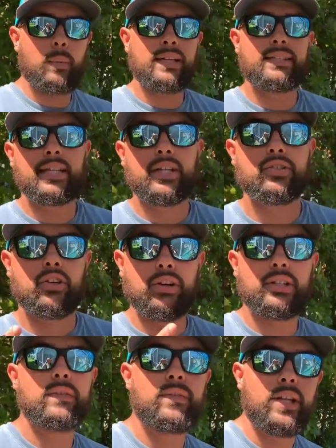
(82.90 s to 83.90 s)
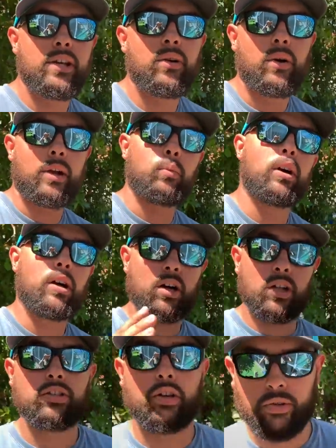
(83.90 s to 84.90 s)
many stickers are in the video and what
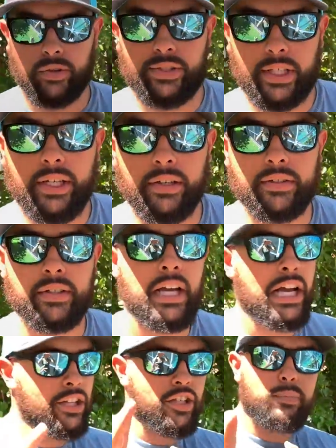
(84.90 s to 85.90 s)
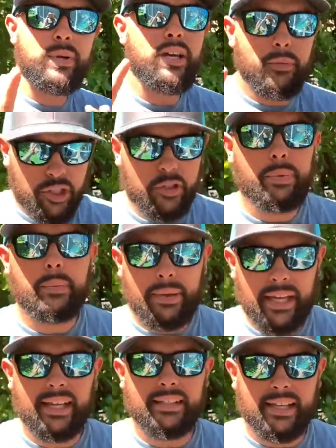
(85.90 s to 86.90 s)
colors are those stickers. Just be just be
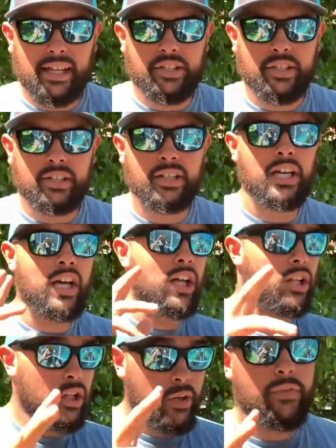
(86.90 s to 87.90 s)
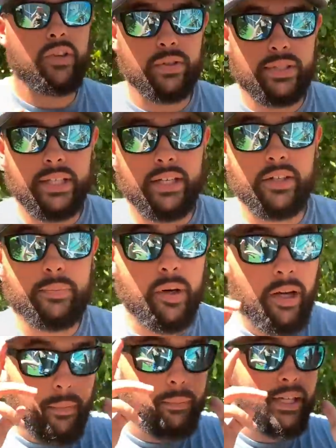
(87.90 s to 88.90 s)
paying attention. Look for those stickers,
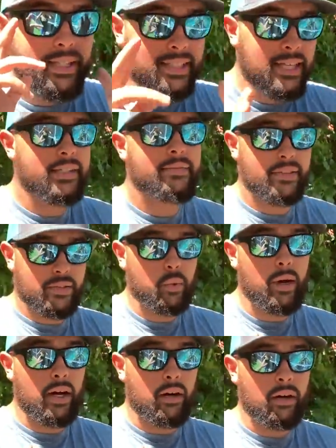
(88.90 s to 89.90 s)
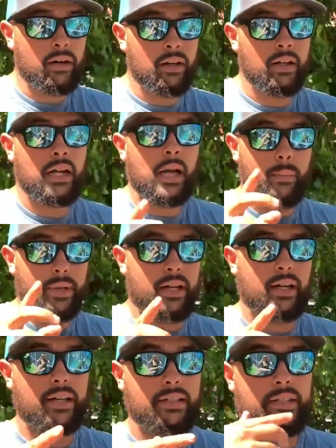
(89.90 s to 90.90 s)
but be attentive as well
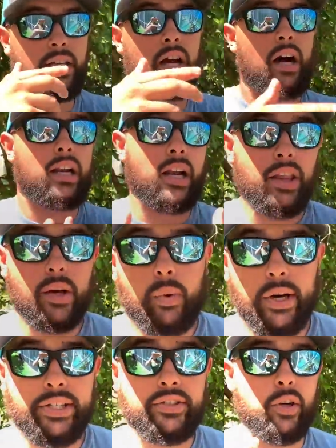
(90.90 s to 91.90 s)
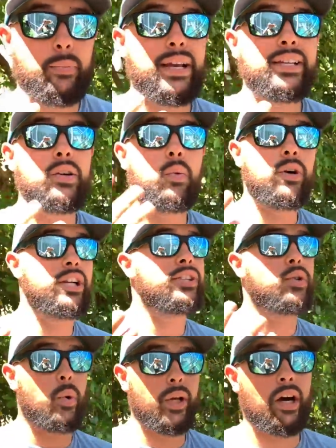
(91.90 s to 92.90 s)
because a lot of the questions are based on what is
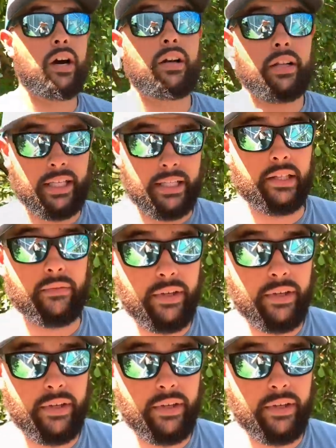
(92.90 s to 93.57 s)
going on in the